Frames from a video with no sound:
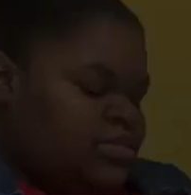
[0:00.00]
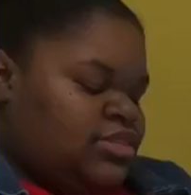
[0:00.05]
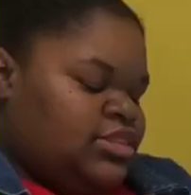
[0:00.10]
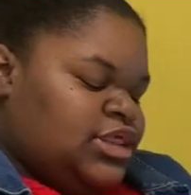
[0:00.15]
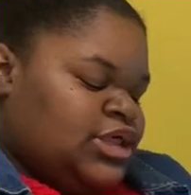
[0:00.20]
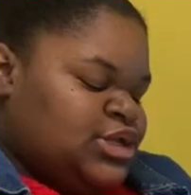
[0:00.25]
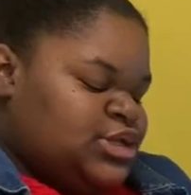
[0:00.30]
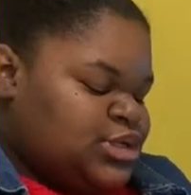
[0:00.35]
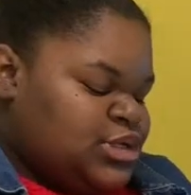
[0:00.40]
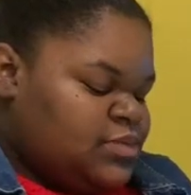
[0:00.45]

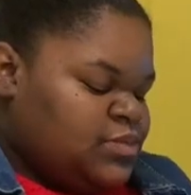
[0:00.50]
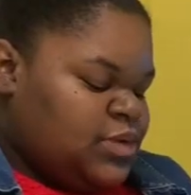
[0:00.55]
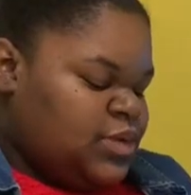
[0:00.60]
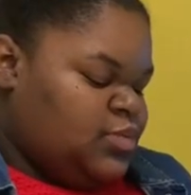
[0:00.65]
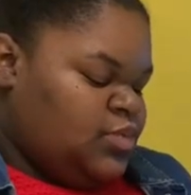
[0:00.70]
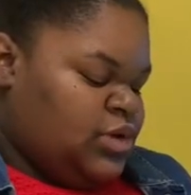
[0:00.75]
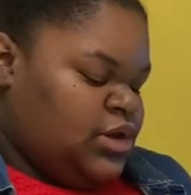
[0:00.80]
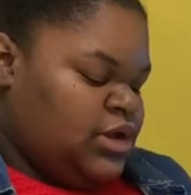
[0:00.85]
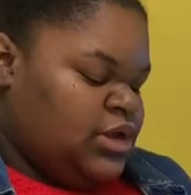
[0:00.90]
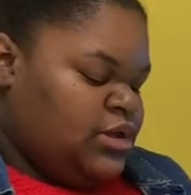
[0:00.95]
They should be
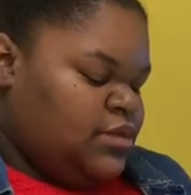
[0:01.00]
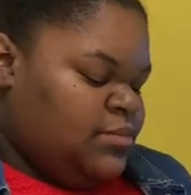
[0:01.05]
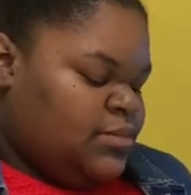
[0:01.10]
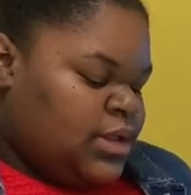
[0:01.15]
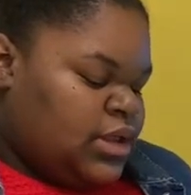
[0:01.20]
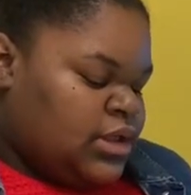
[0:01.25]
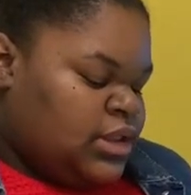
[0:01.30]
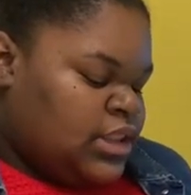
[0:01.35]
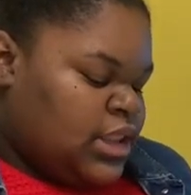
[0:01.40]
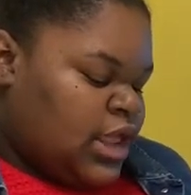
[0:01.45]
worrying
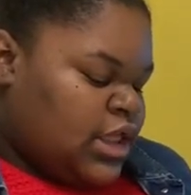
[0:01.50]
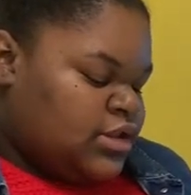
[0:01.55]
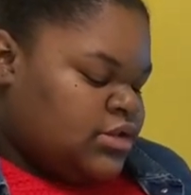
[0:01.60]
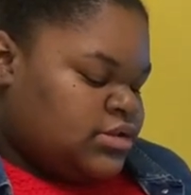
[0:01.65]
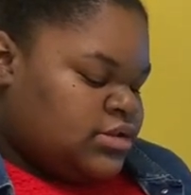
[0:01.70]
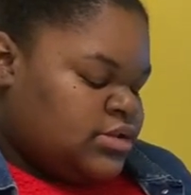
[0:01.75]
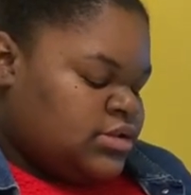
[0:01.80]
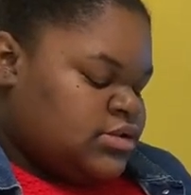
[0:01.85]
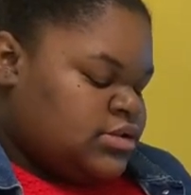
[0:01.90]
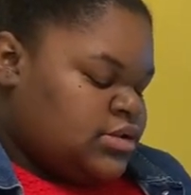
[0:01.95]
about
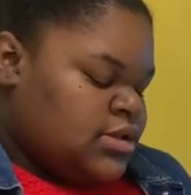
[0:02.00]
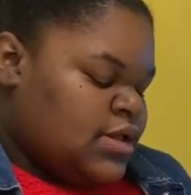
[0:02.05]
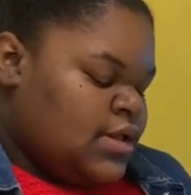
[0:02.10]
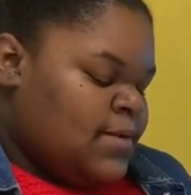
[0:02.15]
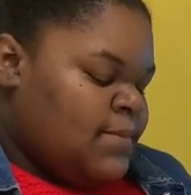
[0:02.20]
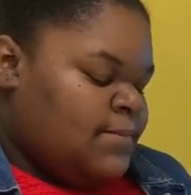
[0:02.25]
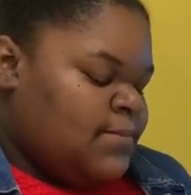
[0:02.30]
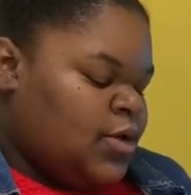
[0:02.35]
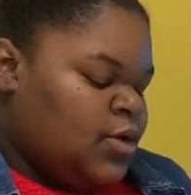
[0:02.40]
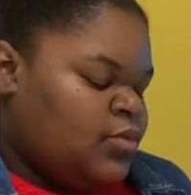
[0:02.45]
classes,
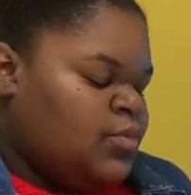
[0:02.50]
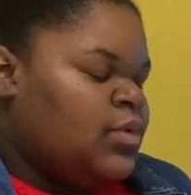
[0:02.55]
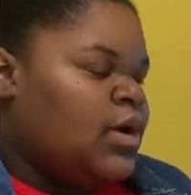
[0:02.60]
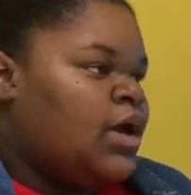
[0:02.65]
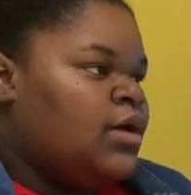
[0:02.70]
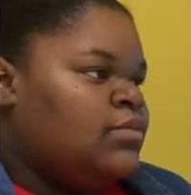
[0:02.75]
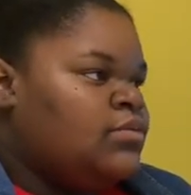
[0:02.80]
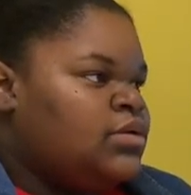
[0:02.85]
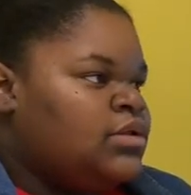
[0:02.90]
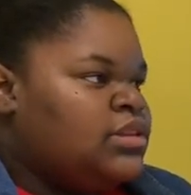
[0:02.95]
but why
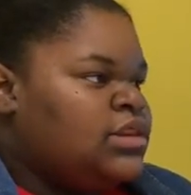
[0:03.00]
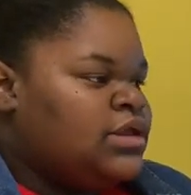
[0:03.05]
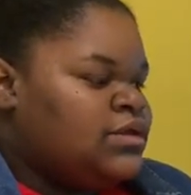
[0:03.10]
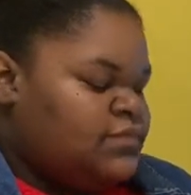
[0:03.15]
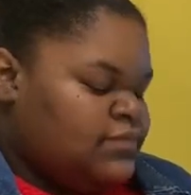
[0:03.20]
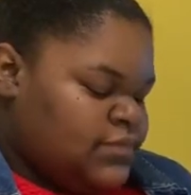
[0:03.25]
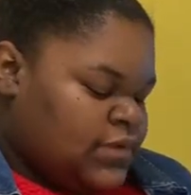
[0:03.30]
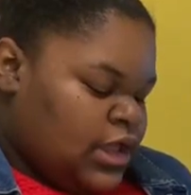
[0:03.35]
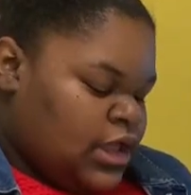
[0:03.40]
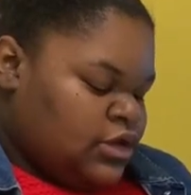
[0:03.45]
would they
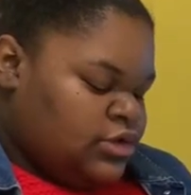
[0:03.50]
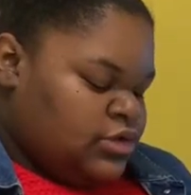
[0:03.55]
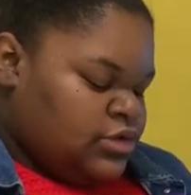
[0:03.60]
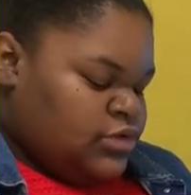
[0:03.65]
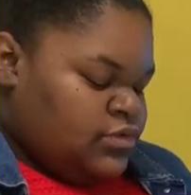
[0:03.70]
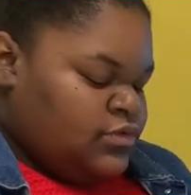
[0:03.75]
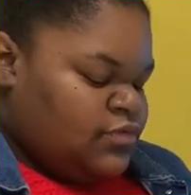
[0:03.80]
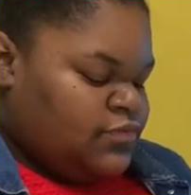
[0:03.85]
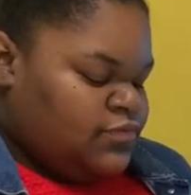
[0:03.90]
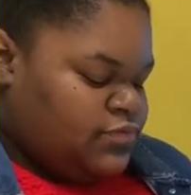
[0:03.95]

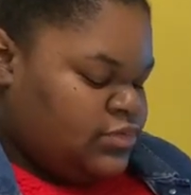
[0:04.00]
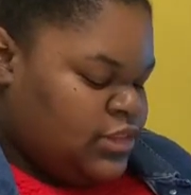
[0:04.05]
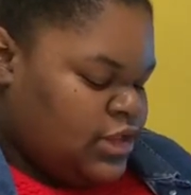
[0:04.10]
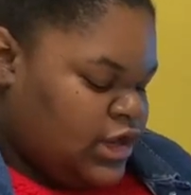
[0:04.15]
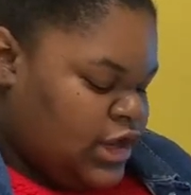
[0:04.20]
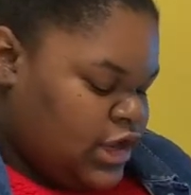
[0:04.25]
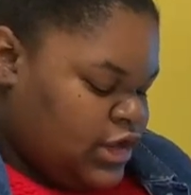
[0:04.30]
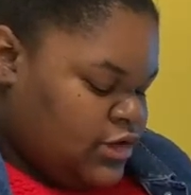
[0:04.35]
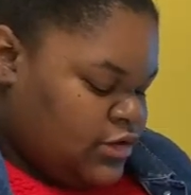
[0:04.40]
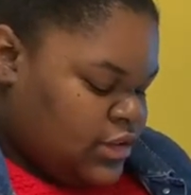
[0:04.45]
value
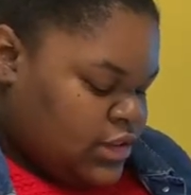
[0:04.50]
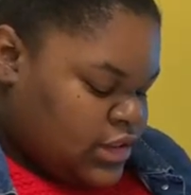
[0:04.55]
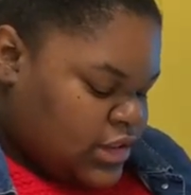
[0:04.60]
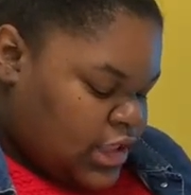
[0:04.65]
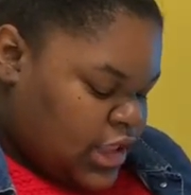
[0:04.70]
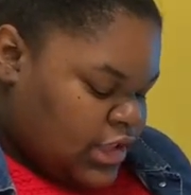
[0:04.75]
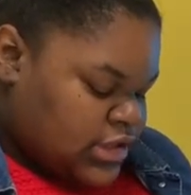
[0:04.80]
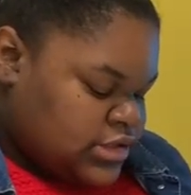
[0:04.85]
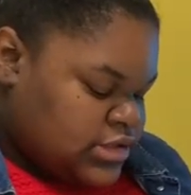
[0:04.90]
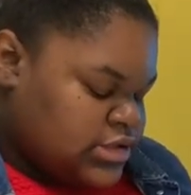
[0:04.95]
their
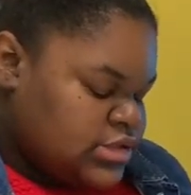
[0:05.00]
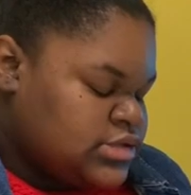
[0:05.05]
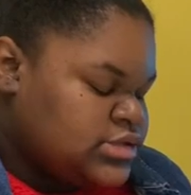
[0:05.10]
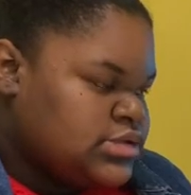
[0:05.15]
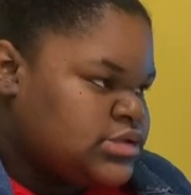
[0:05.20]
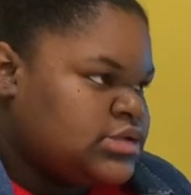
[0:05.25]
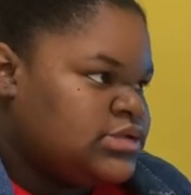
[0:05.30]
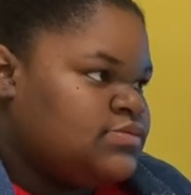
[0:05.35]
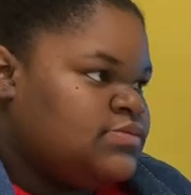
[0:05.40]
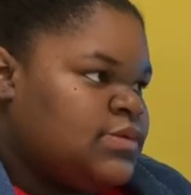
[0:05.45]
classes
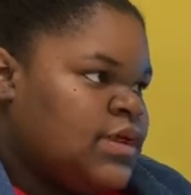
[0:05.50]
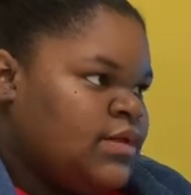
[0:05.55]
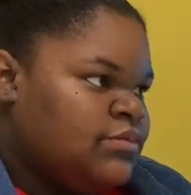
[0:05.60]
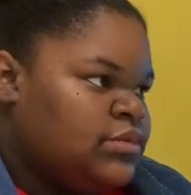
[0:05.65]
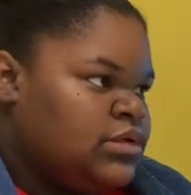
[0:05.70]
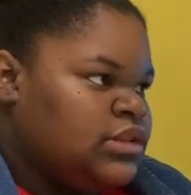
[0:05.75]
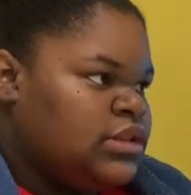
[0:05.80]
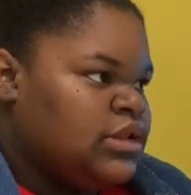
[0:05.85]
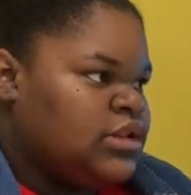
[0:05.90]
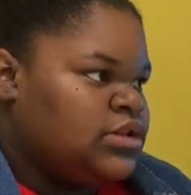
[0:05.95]
if
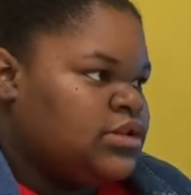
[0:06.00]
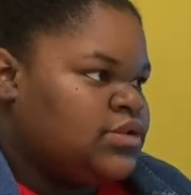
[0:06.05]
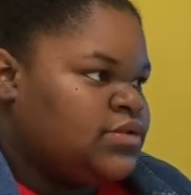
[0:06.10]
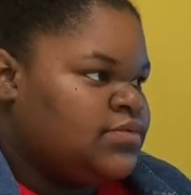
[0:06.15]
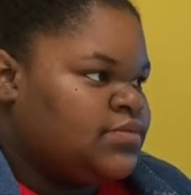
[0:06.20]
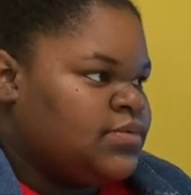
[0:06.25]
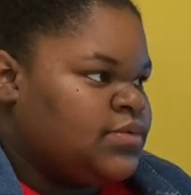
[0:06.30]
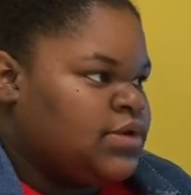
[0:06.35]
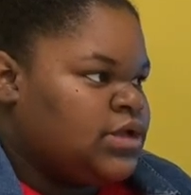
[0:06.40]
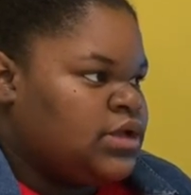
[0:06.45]
everything's
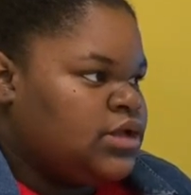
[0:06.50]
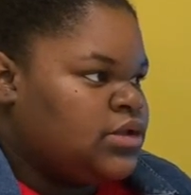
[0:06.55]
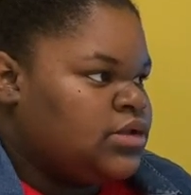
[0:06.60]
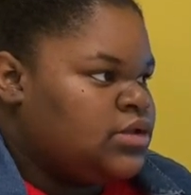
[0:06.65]
free?